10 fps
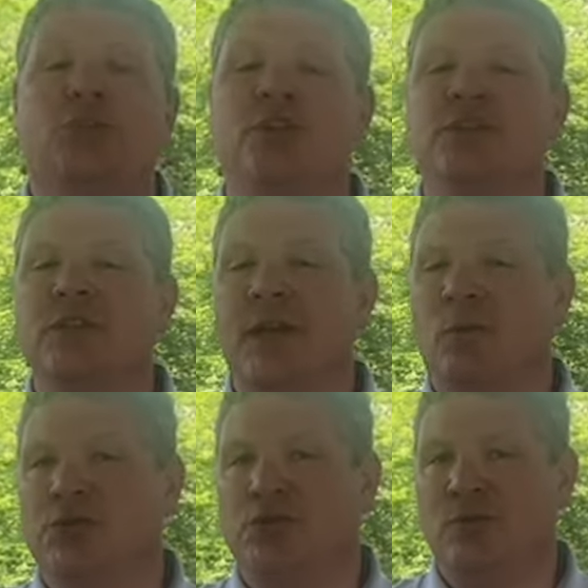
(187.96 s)
Just like
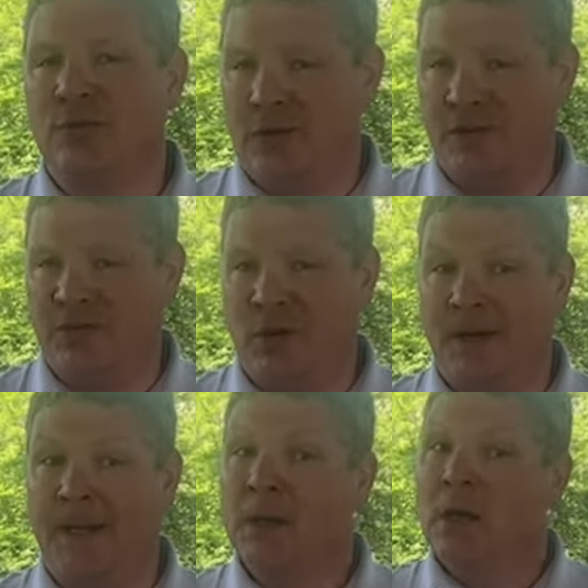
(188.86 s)
when choosing an
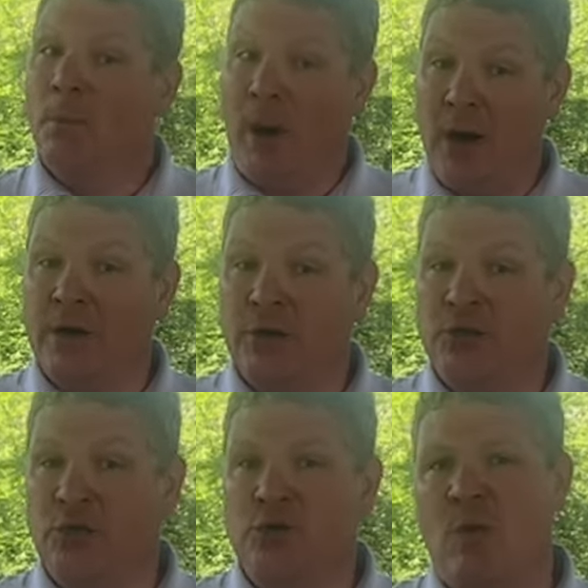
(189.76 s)
attorney, a buyer can
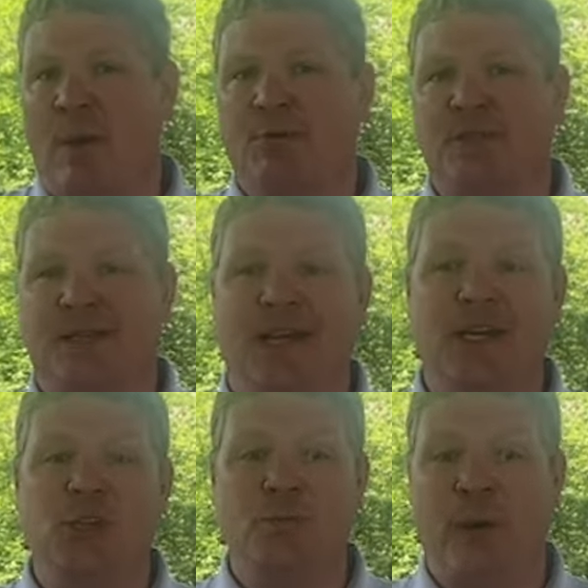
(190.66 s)
choose their
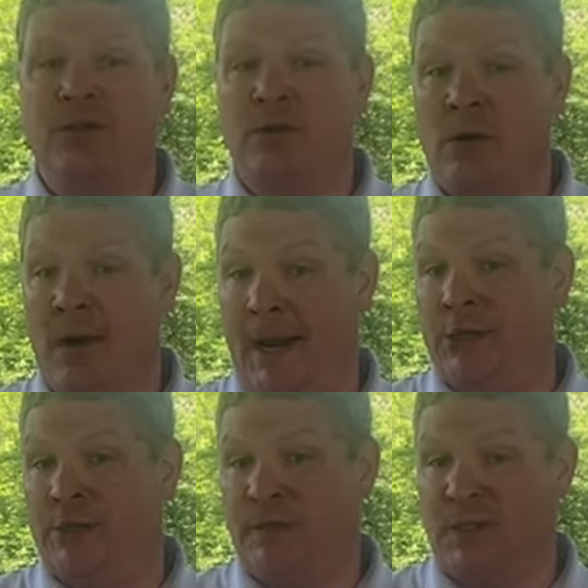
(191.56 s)
representation based on an
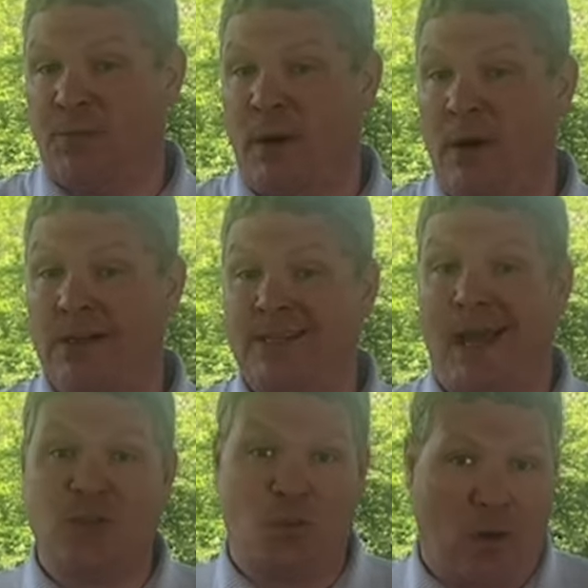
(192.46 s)
agent's experience
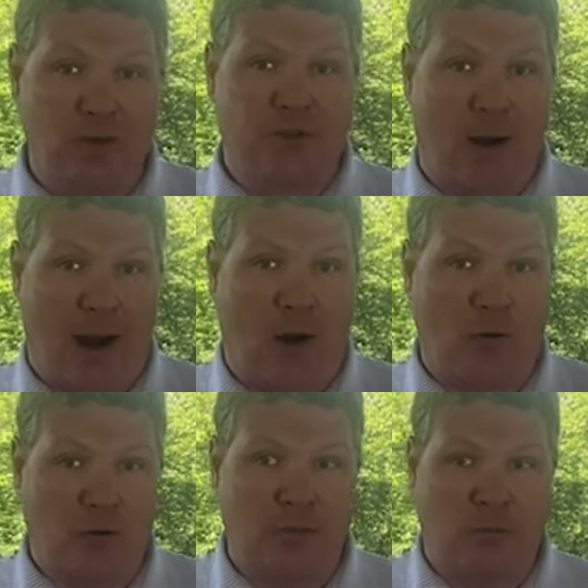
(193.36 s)
as well as their
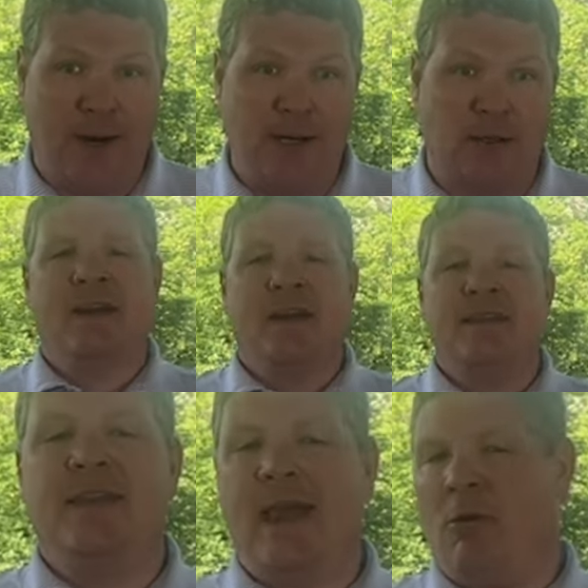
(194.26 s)
hourly rate.
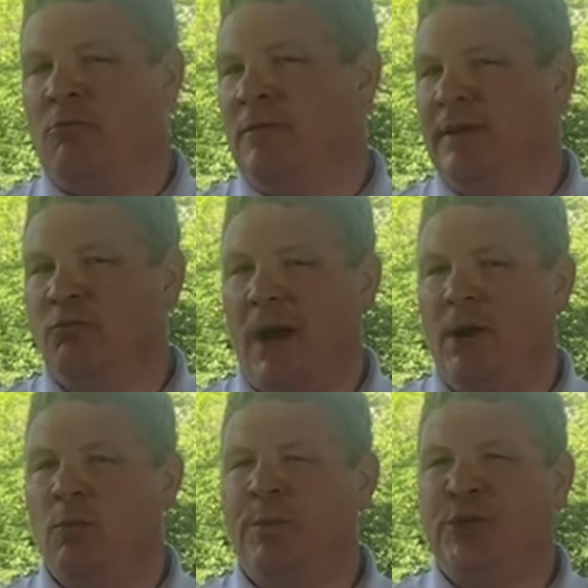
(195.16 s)
The hourly
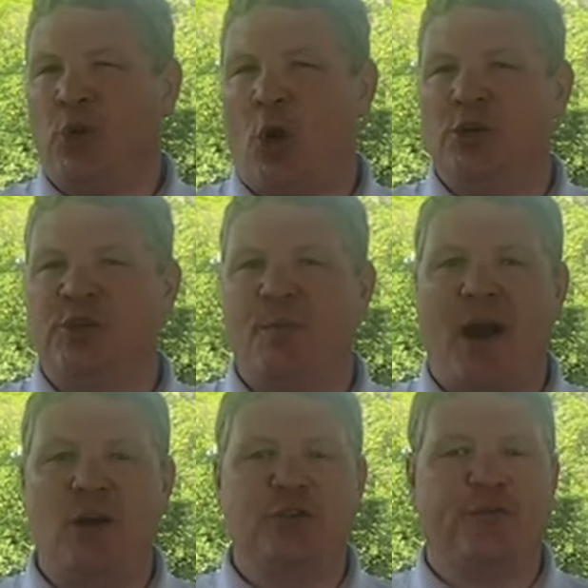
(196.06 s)
rate would be charged to
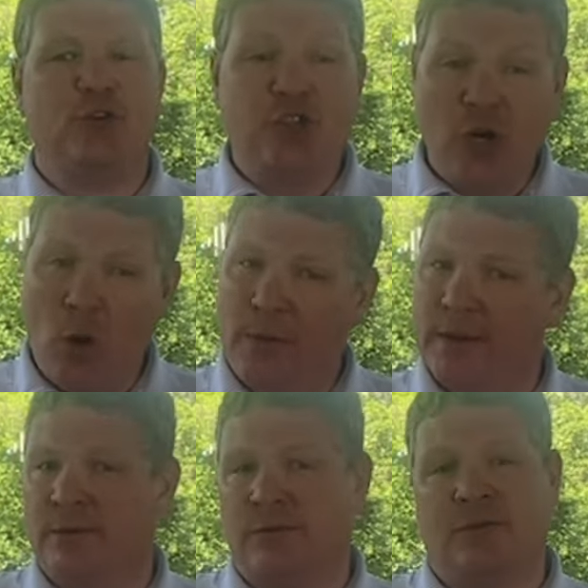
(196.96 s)
buyers for
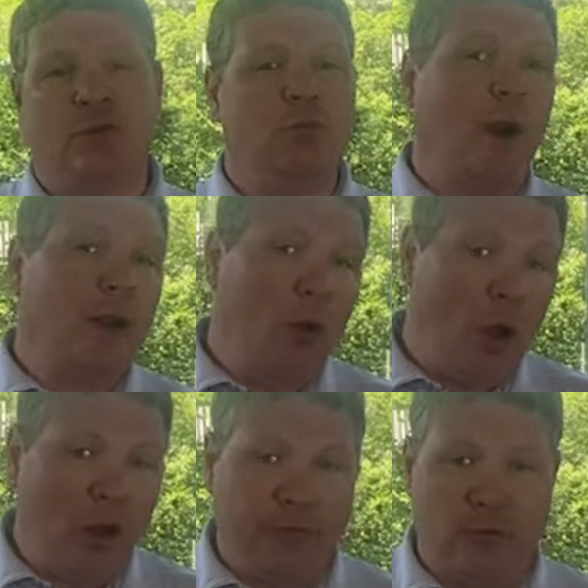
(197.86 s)
showings, to write
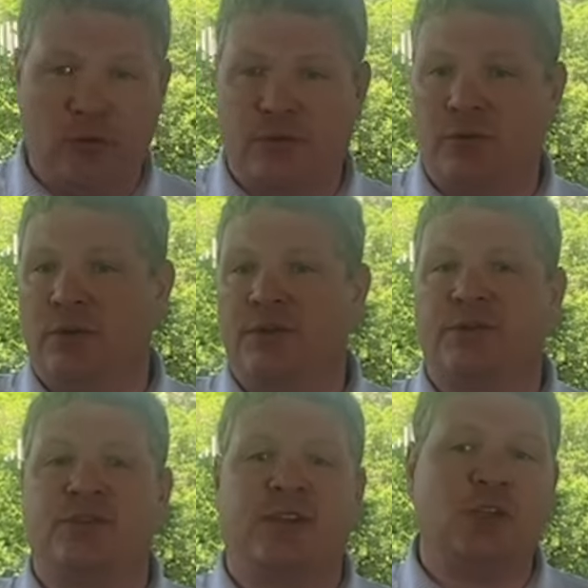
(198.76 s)
offers, or to
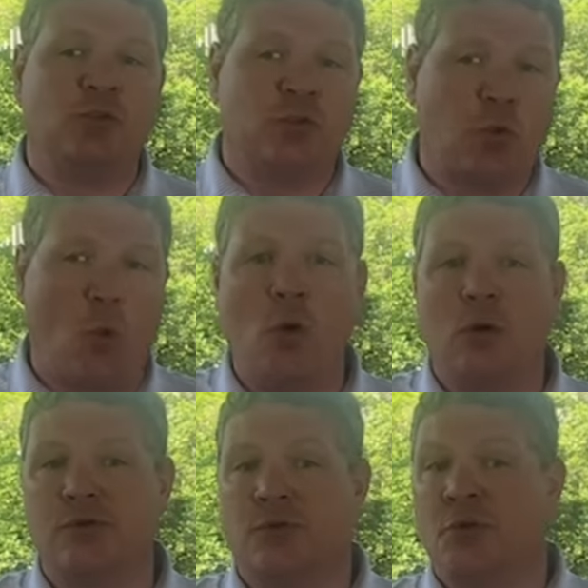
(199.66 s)
schedule
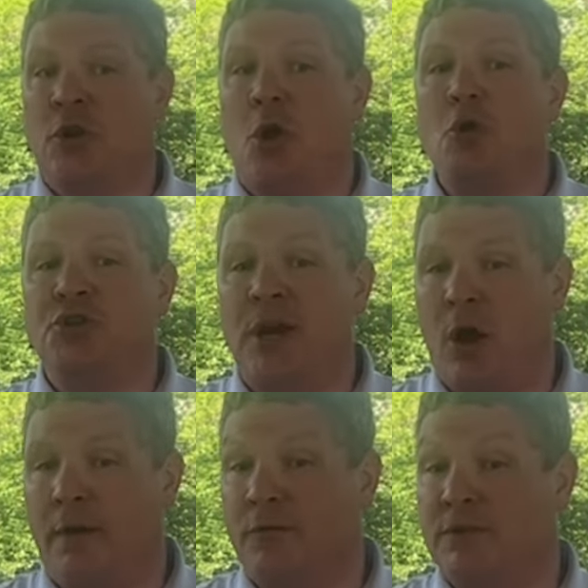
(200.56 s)
tours, or to negotiate
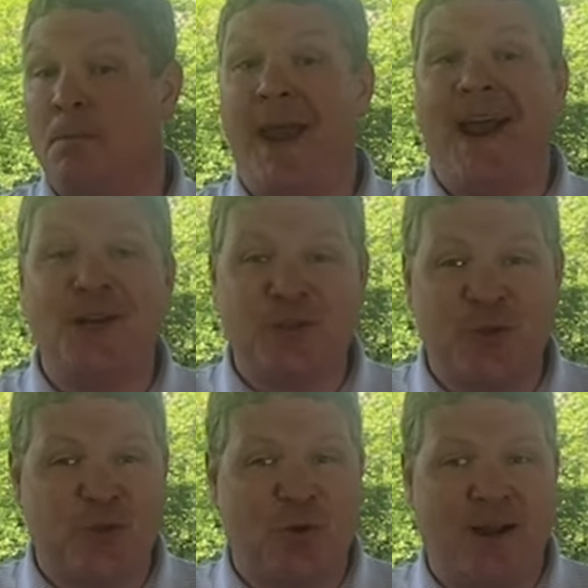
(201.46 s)
offers and manage
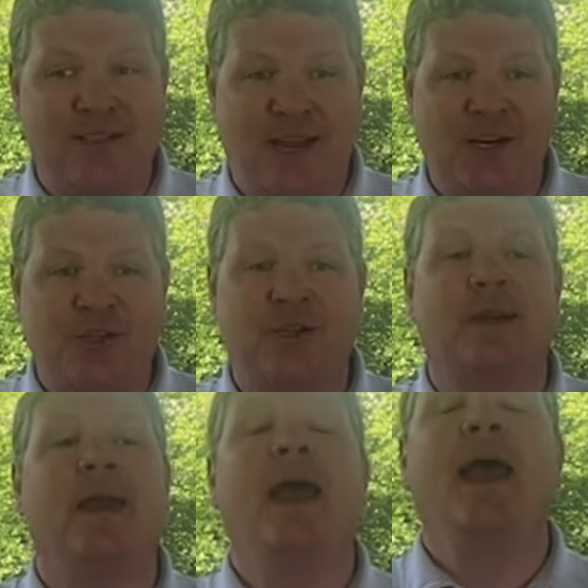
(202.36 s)
the transaction.
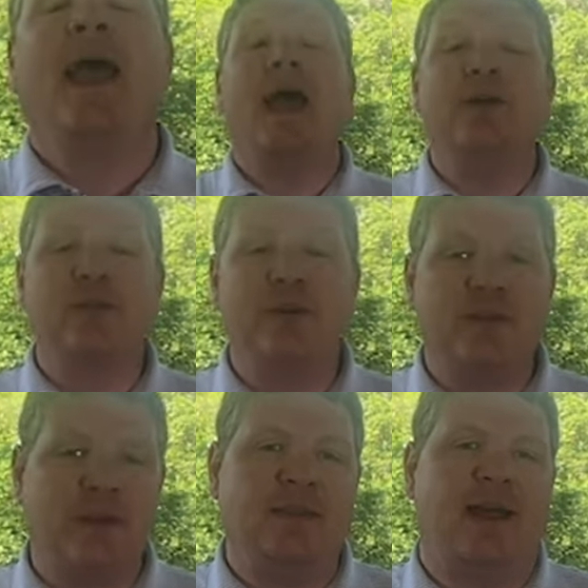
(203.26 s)

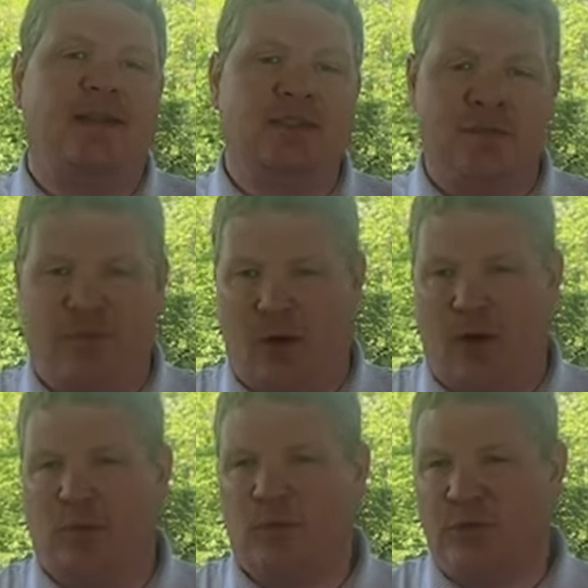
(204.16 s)
Everything that is
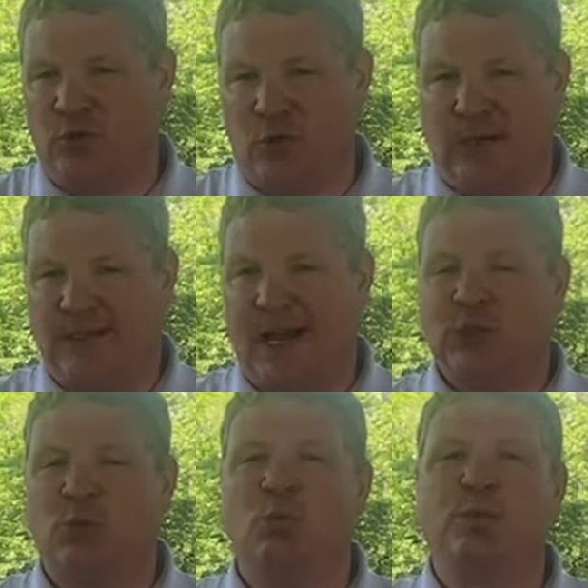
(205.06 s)
involved with the
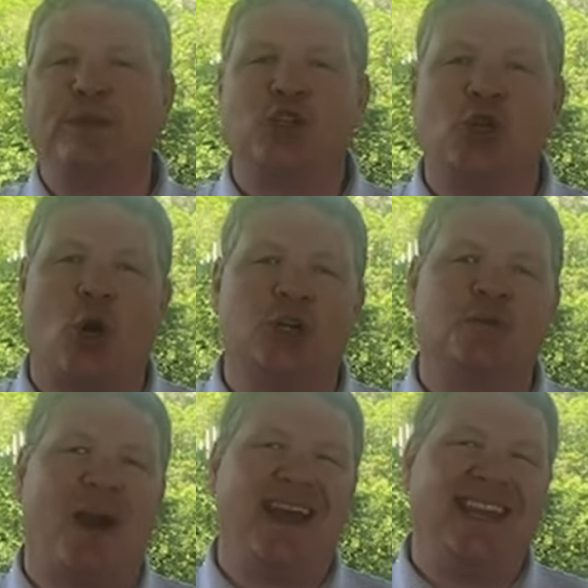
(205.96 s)
transaction will be
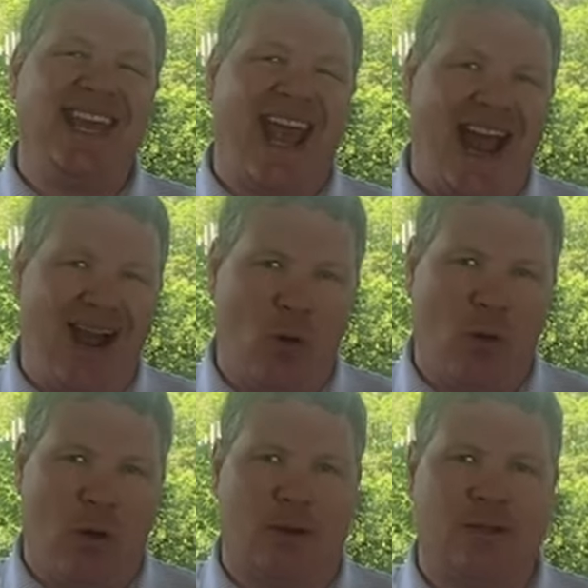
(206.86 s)
charged by the
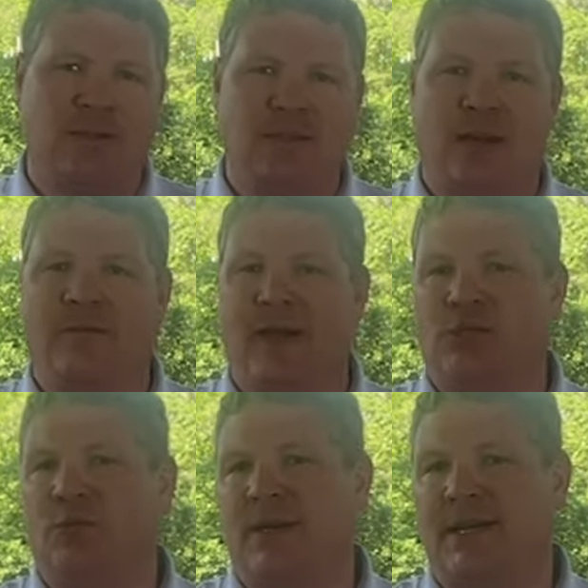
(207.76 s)
hour instead of that
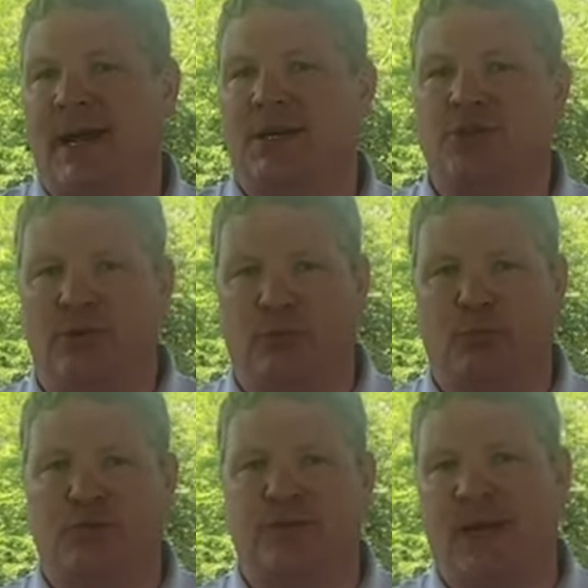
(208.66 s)
transactional
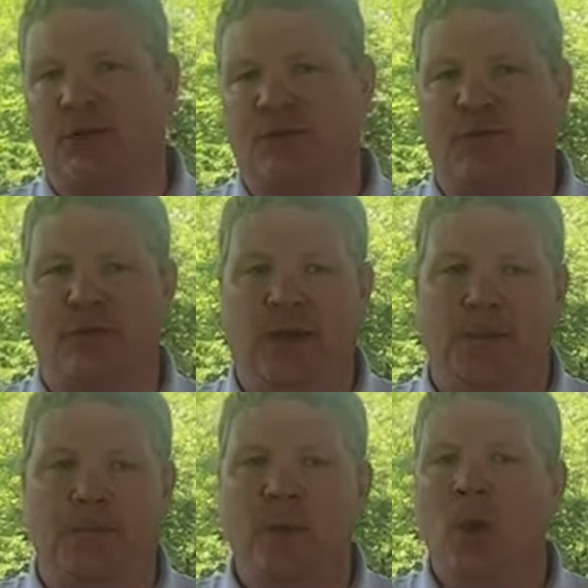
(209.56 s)
percentage fee.